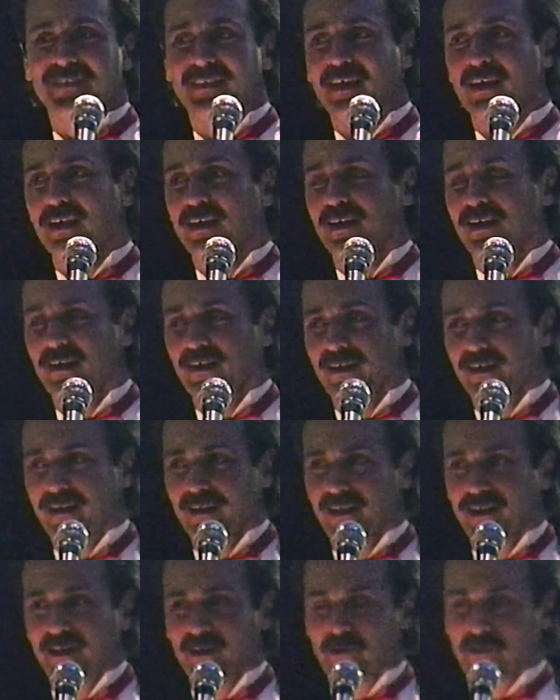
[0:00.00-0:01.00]

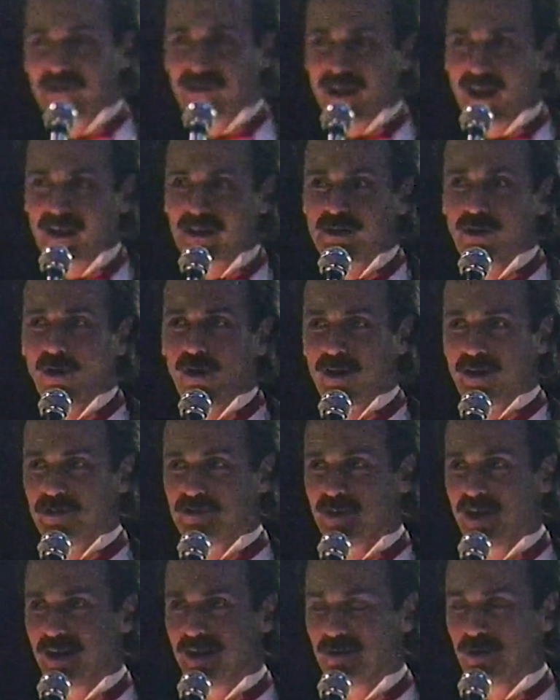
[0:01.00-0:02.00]
I know Scott Clark
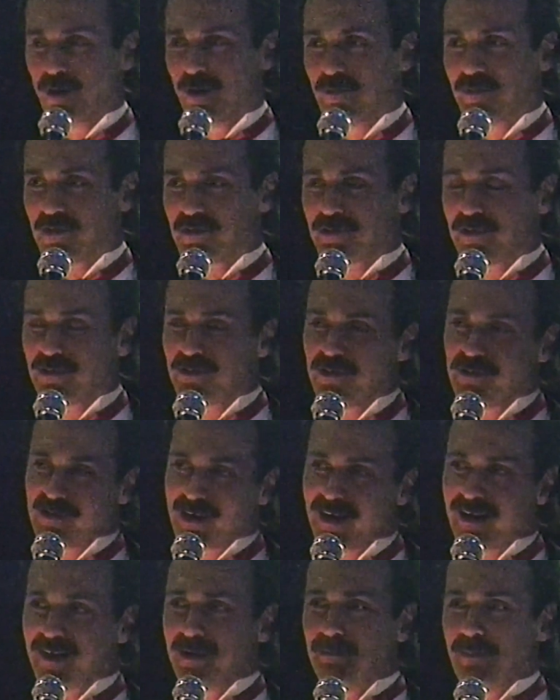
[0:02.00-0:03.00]
is getting nervous because he's
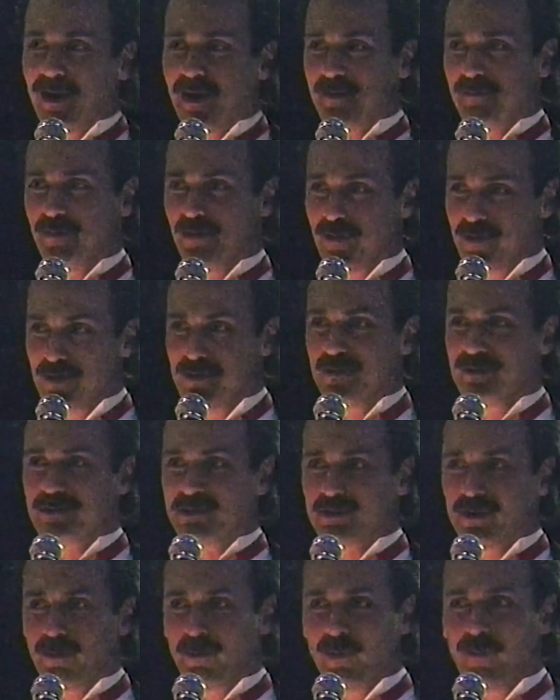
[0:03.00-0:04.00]
got to get back for the news,
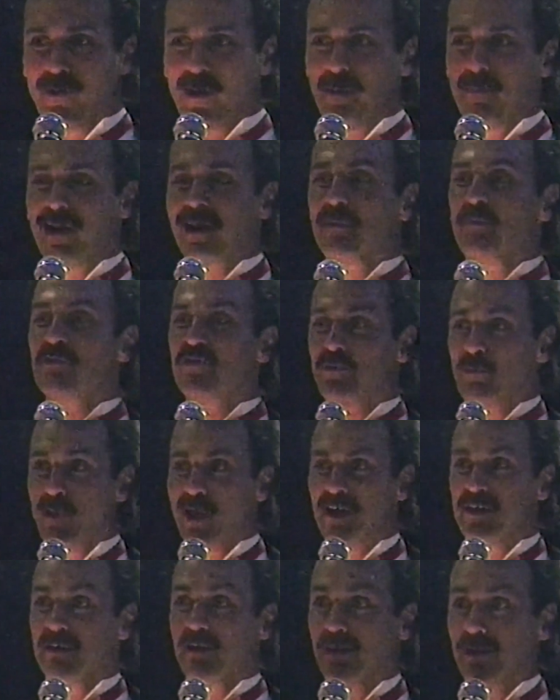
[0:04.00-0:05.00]
so we want to make him
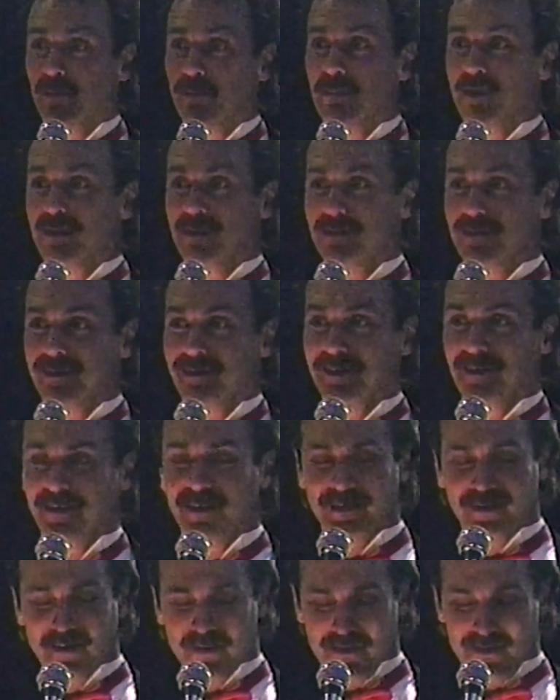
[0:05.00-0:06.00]
sweat a little bit. You
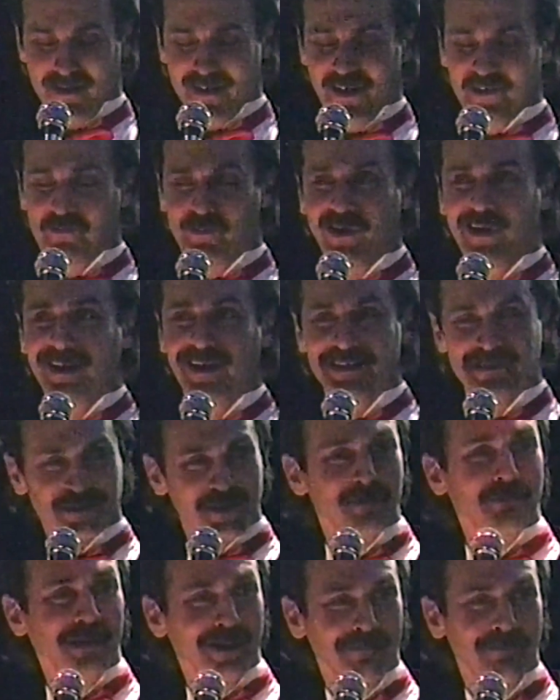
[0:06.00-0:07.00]
know, that's why he gets
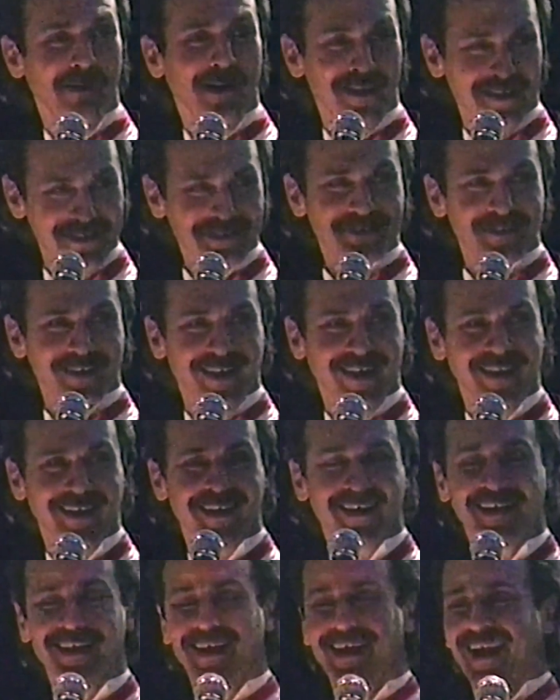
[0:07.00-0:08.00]
the big bucks, right?
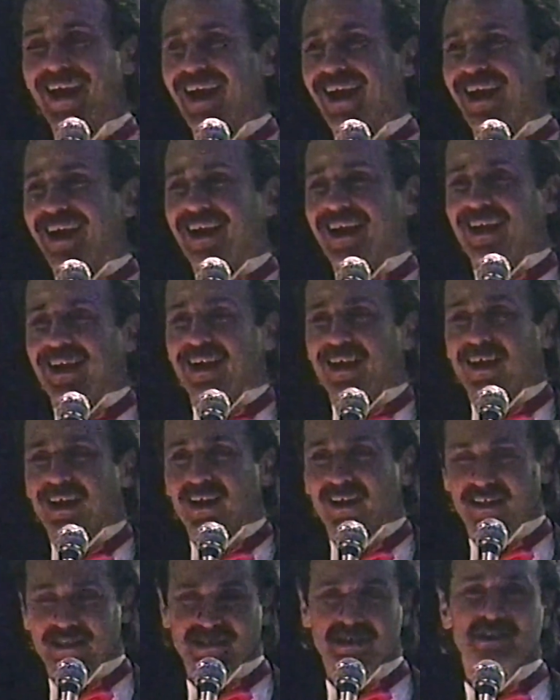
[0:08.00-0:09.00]

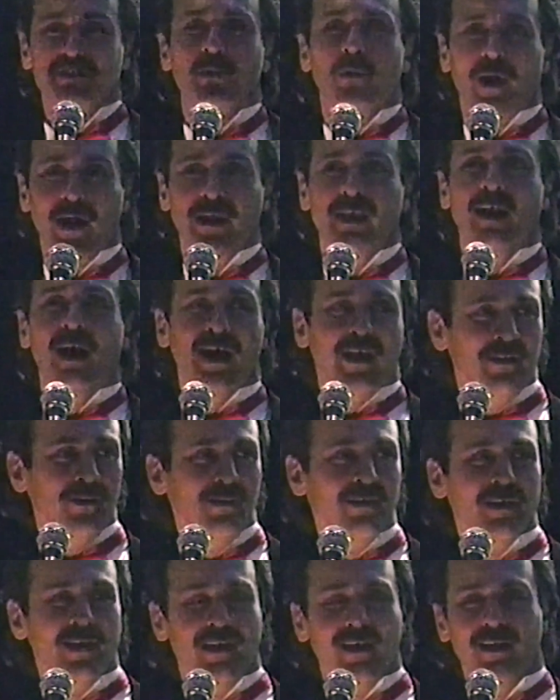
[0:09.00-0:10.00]
This is quite an honor.